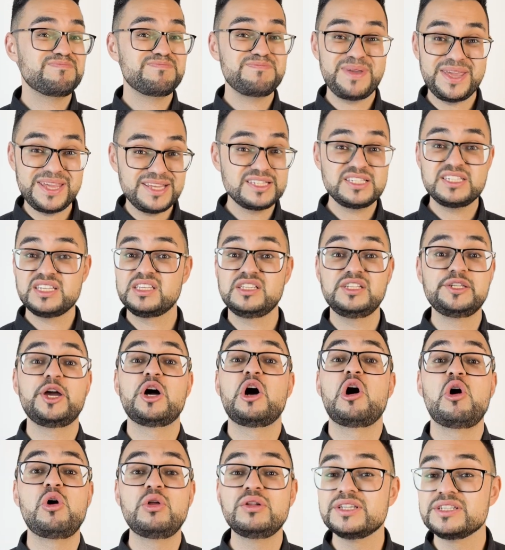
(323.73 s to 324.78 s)
basically
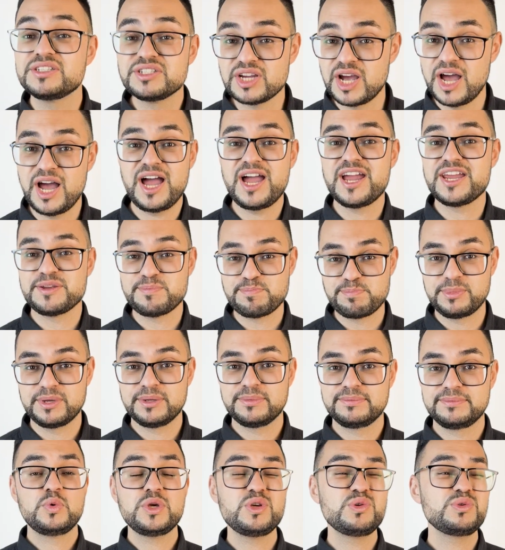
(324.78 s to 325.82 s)
all the time.
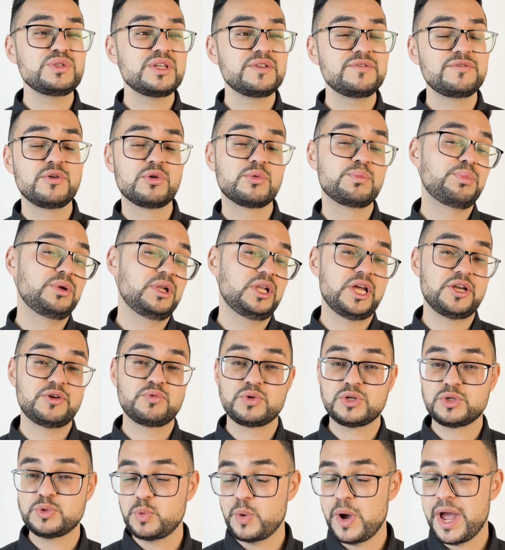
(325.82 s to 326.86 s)
We use it for polite
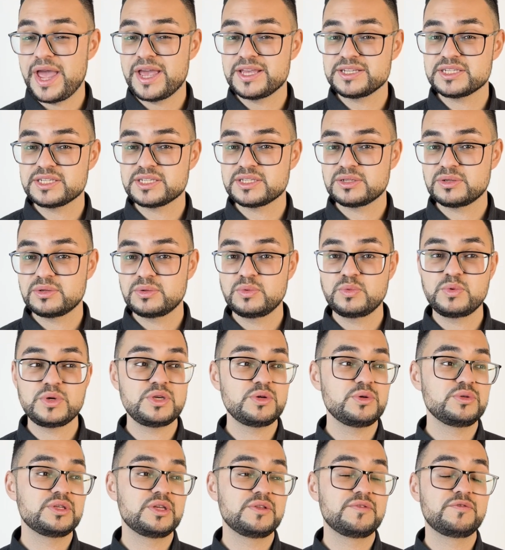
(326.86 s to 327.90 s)
request, we
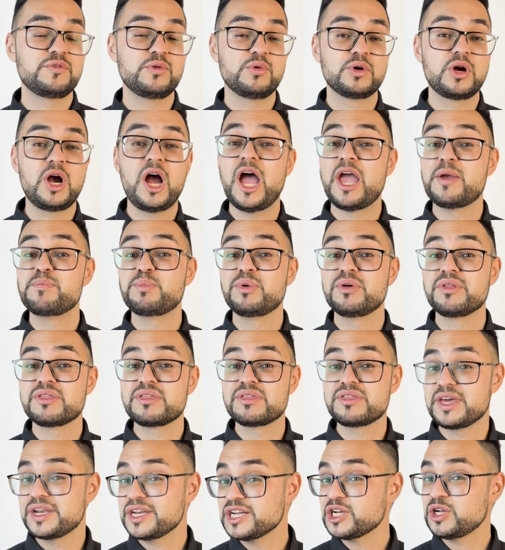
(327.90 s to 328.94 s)
use it for
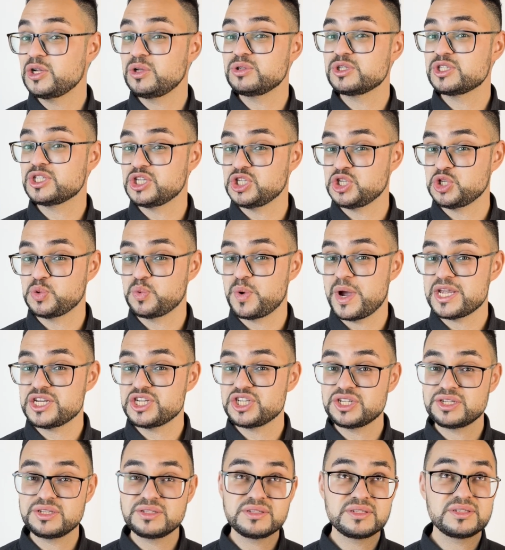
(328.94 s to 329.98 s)
hypothetical
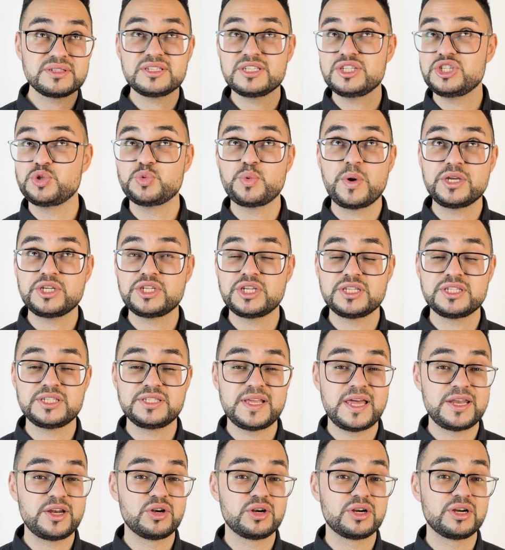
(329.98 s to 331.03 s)
situations
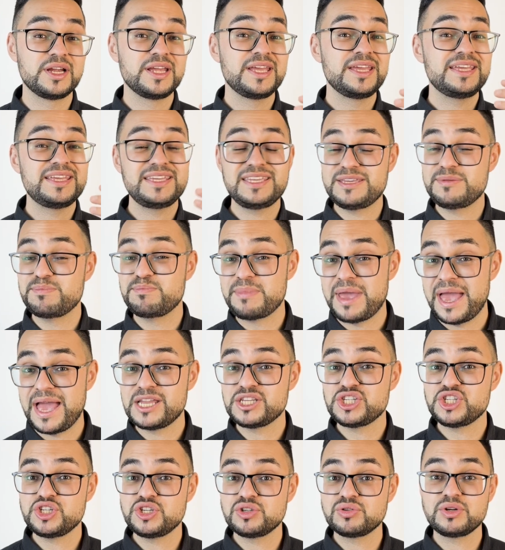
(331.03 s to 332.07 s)
that are
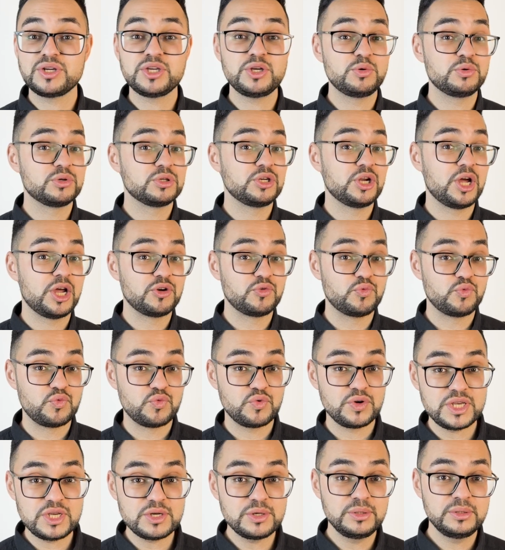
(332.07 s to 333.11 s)
imaginary or not
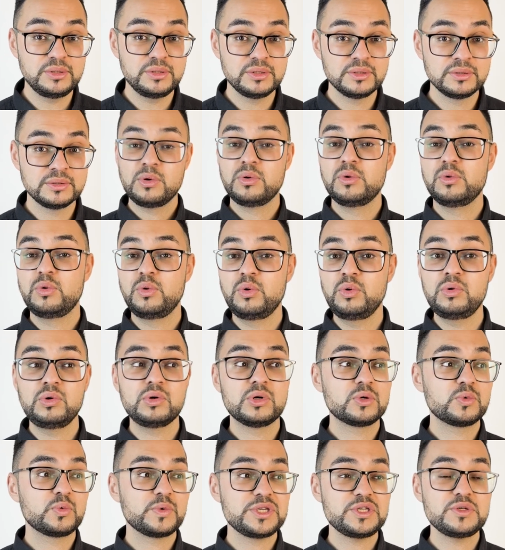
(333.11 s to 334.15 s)
real,
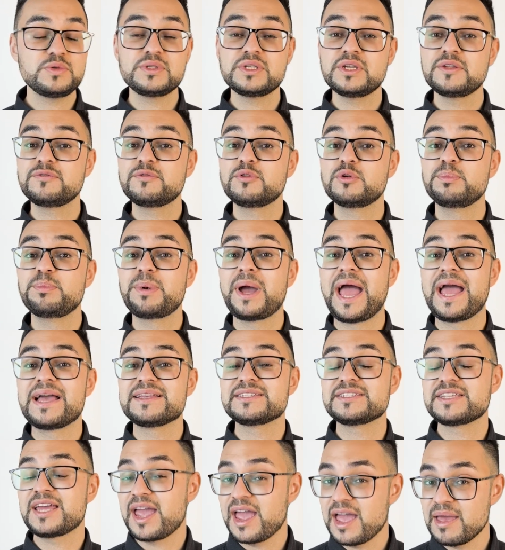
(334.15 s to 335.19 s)
or we use it for
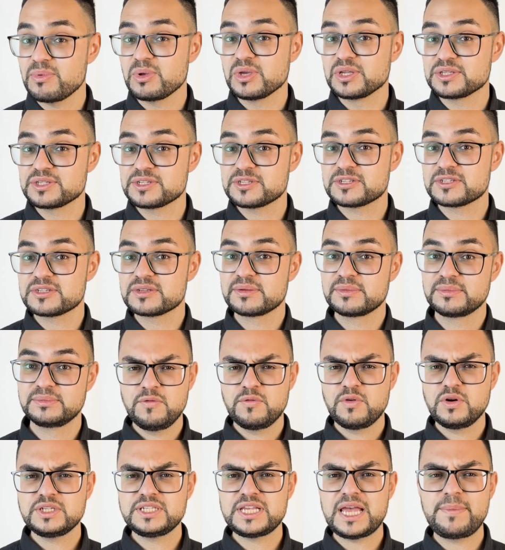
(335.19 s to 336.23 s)
past habits.
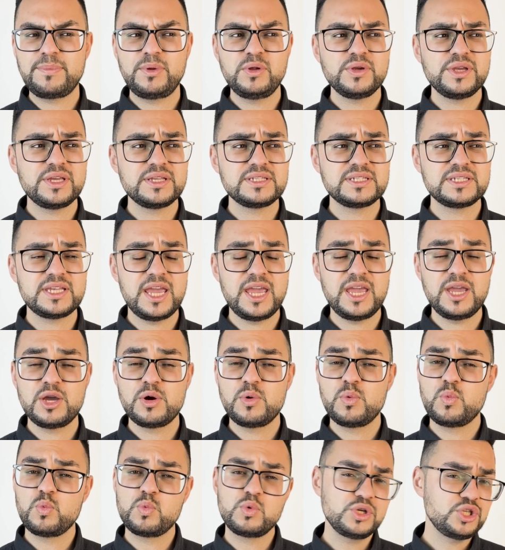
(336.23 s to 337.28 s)
For example, you can say,
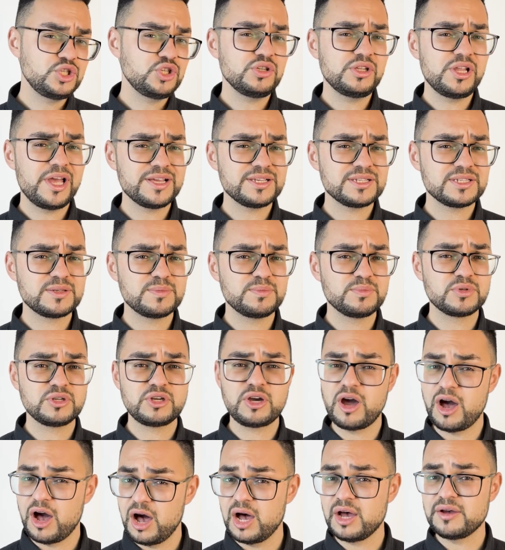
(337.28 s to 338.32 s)
would you like some
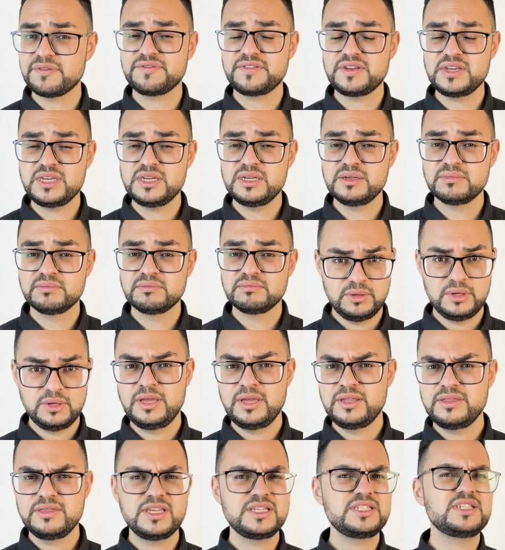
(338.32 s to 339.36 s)
coffee?
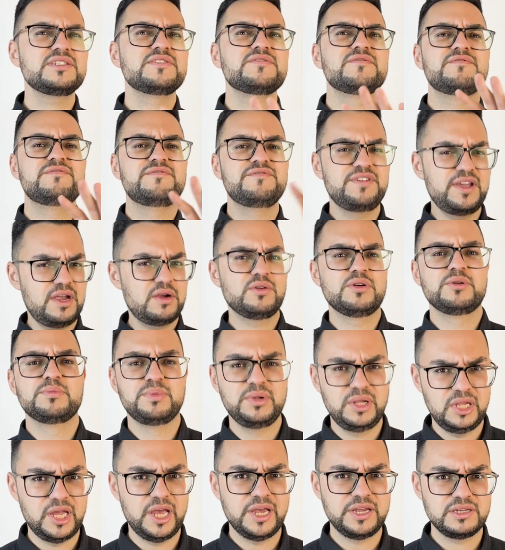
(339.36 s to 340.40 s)
This is very
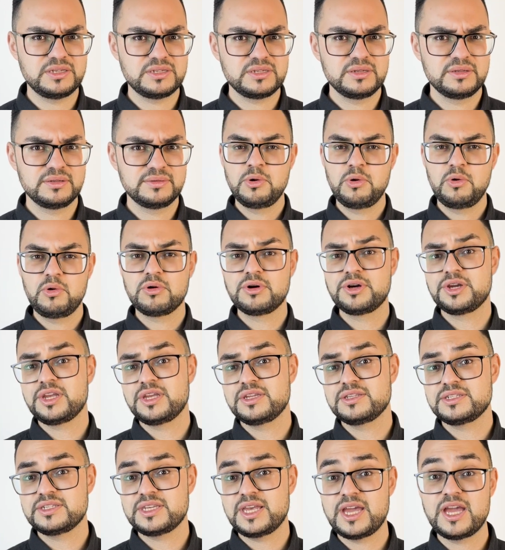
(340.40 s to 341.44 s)
polite. Or you
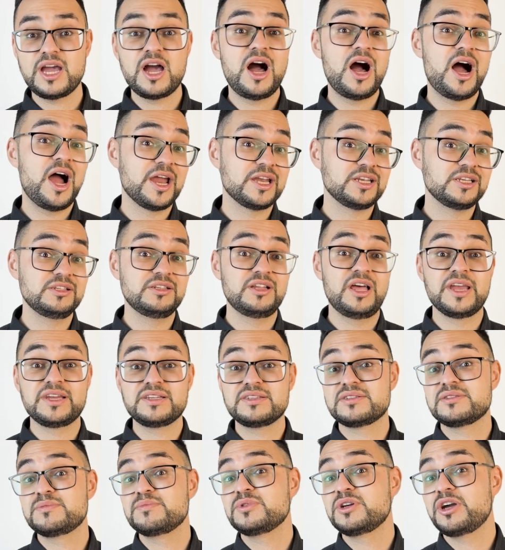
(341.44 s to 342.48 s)
can say, I'd like
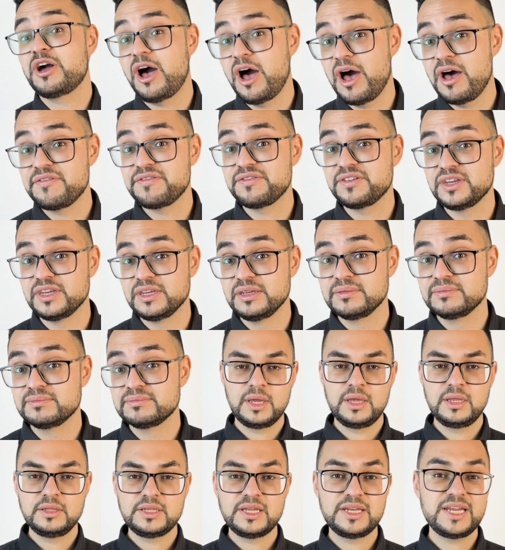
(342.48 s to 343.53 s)
some coffee.
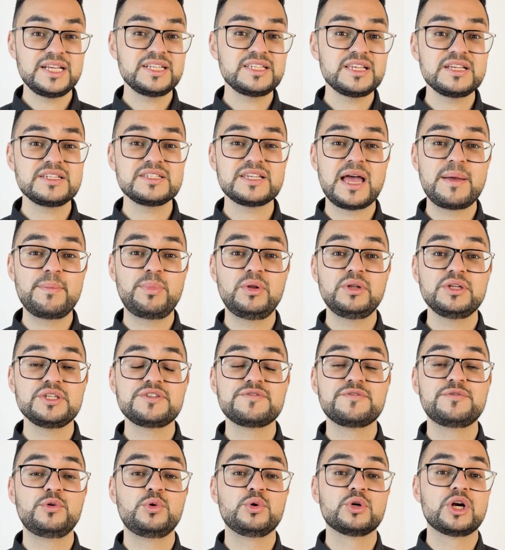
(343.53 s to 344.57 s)
The next example is
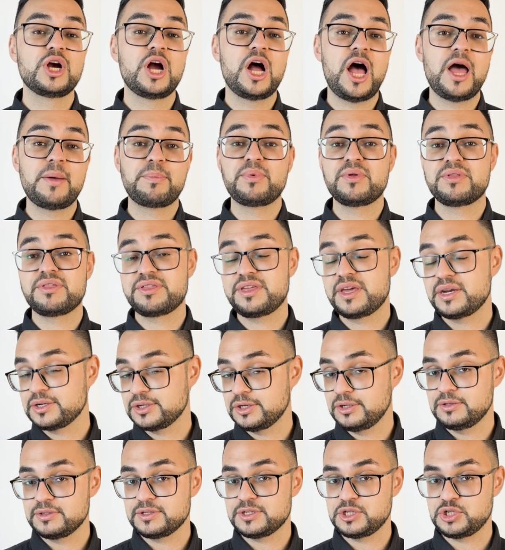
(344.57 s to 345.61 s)
for
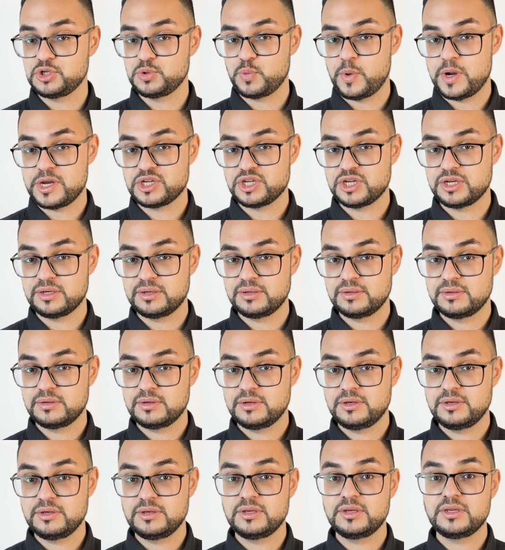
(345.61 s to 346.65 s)
hypothetical situation,
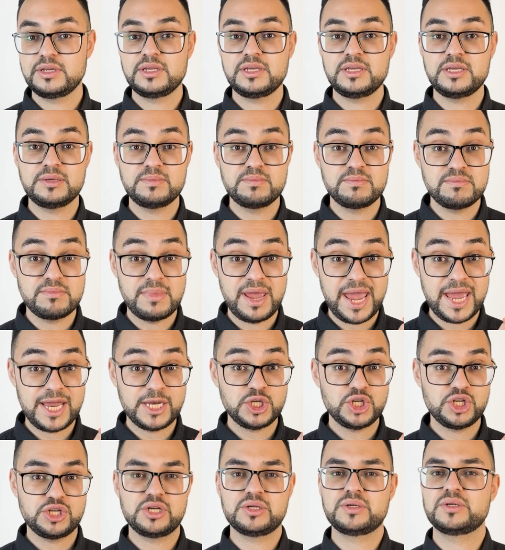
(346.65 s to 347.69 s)

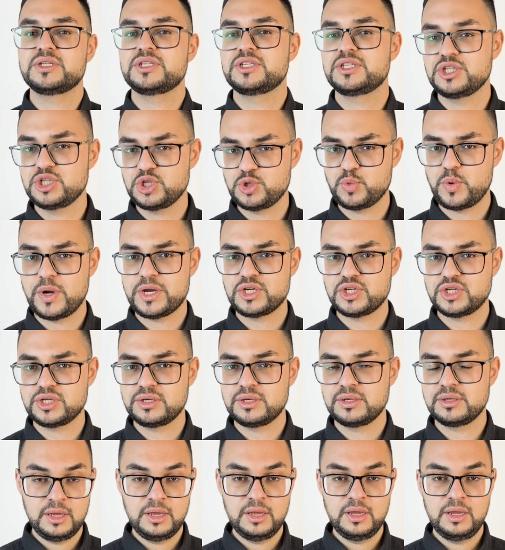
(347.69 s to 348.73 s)
imaginary situation.
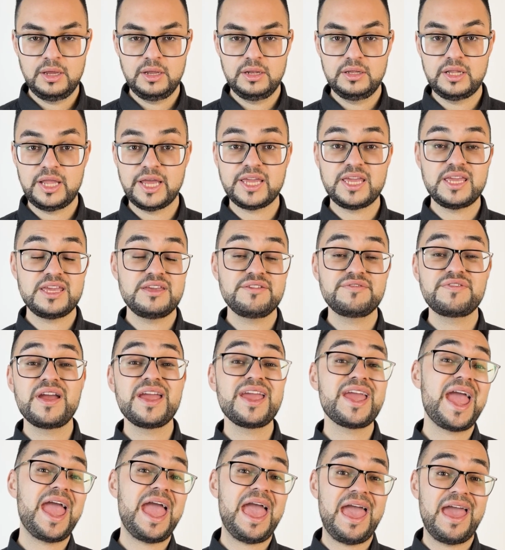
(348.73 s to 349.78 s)
Like, if I
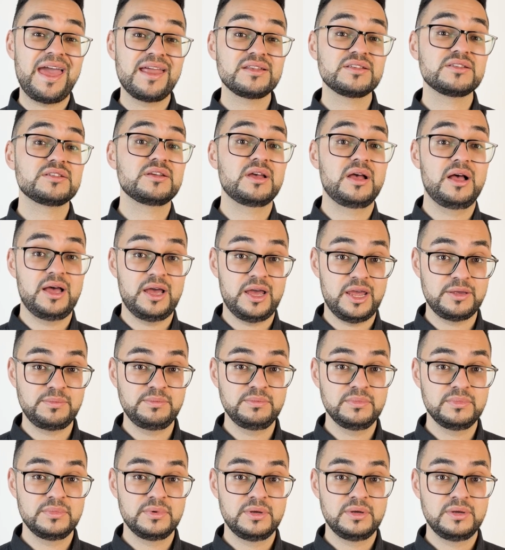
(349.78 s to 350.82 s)
had time,